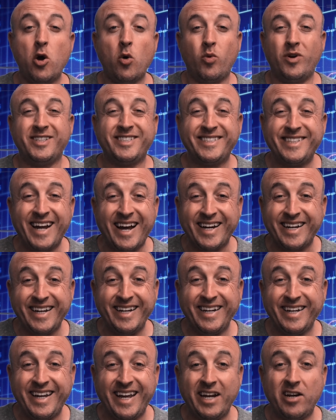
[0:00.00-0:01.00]
what a stock
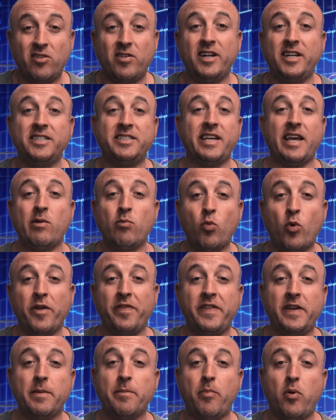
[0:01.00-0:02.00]
indicator is and what
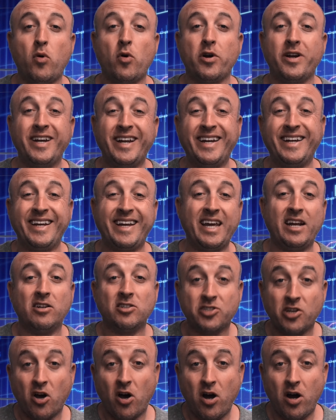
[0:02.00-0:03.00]
the important indicators
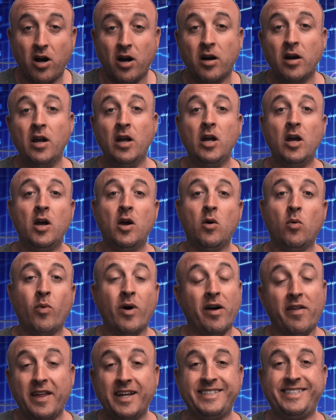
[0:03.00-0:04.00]
are?
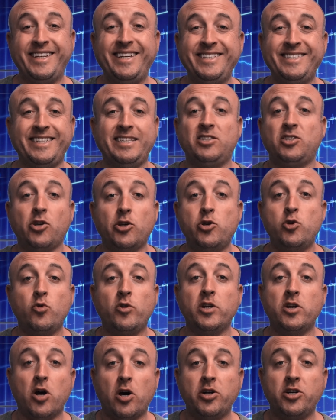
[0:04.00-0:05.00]
Well, that's easy. So you
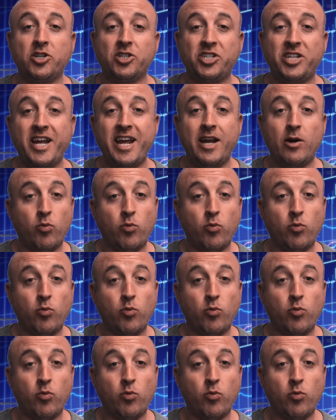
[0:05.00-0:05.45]
can understand